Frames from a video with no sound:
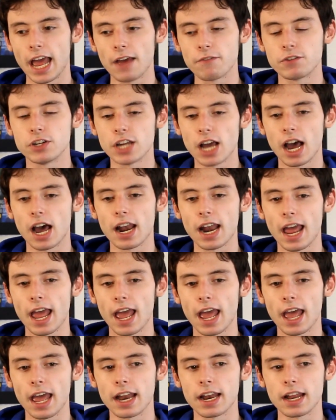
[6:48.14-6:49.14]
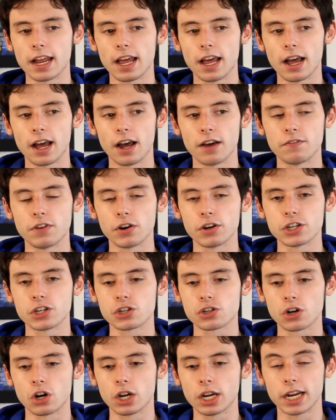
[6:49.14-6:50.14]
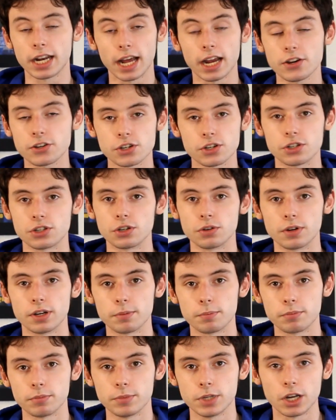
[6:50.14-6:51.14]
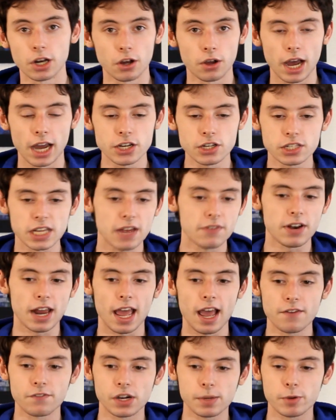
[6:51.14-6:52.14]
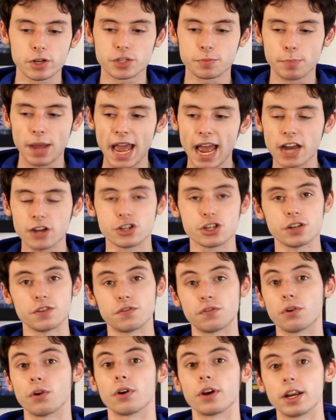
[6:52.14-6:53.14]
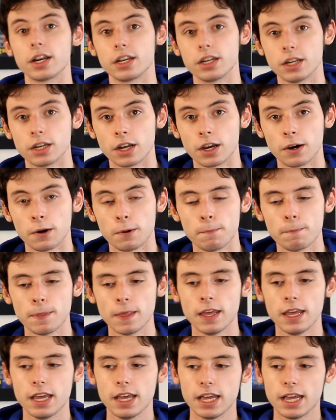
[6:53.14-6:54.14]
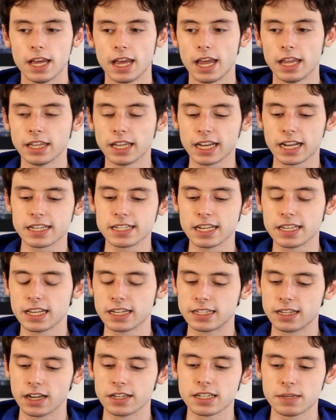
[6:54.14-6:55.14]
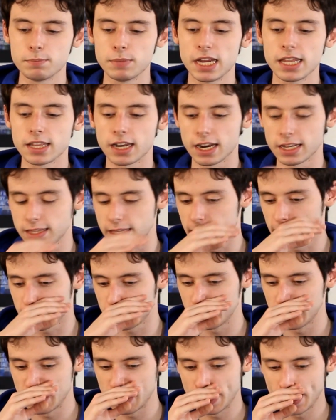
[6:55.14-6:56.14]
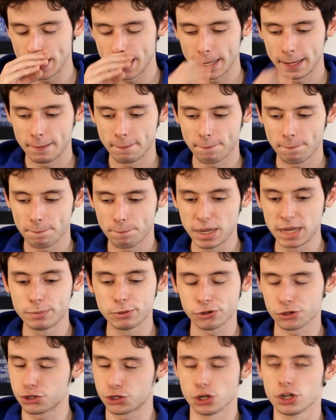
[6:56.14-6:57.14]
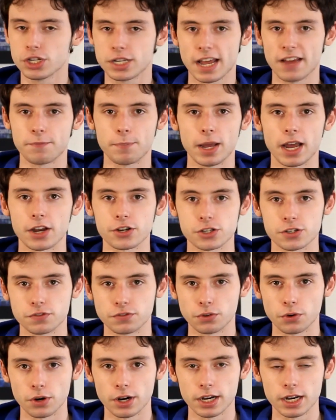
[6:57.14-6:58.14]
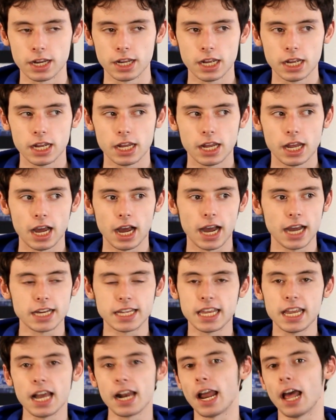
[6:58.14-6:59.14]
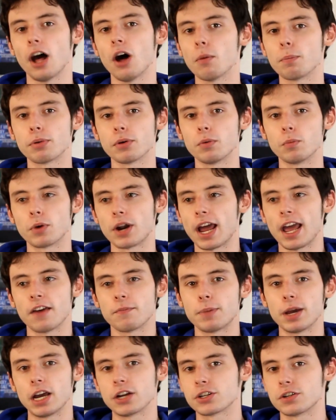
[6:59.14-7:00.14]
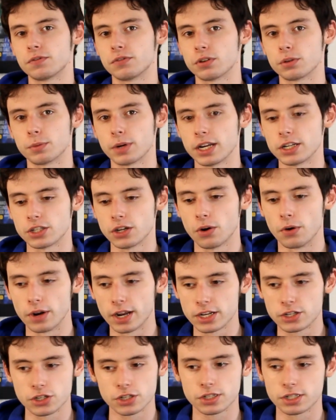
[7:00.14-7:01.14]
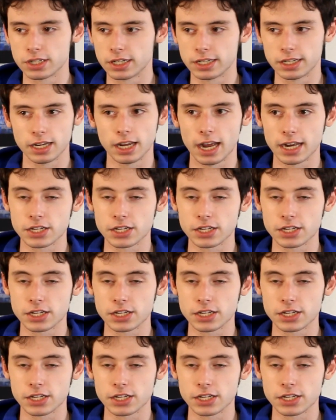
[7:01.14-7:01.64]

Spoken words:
have not had a very strong connection to it. You know, I just haven't had very much passion for it, you know? And like I said, that doesn't mean that I think people shouldn't have passion for it. I can't help what I have passion for and what I don't. I just